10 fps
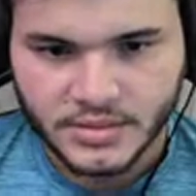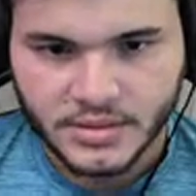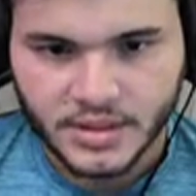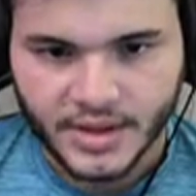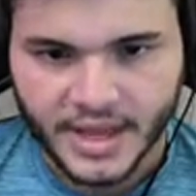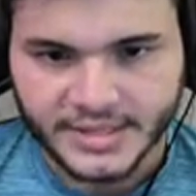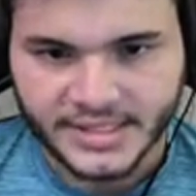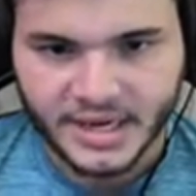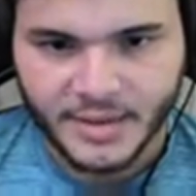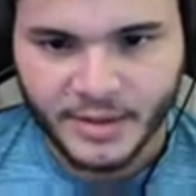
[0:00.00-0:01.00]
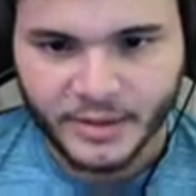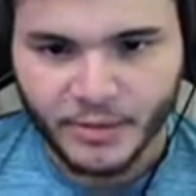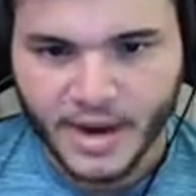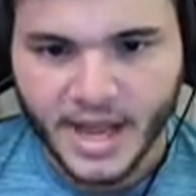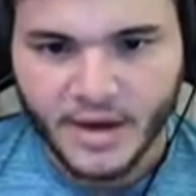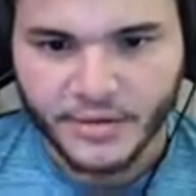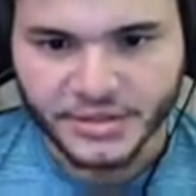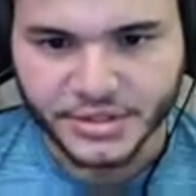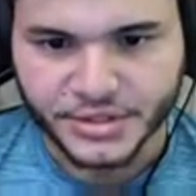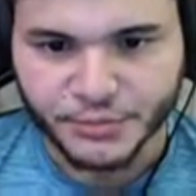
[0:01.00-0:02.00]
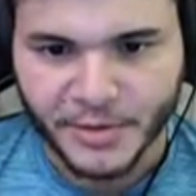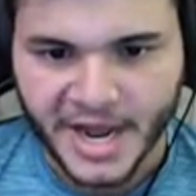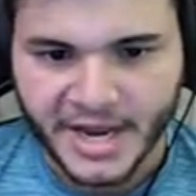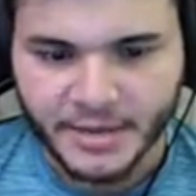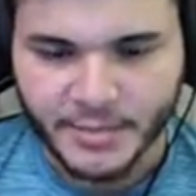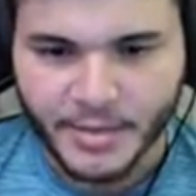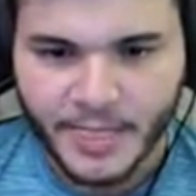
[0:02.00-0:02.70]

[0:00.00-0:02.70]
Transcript: Okay, it's not going to be on the ground. Those are too random.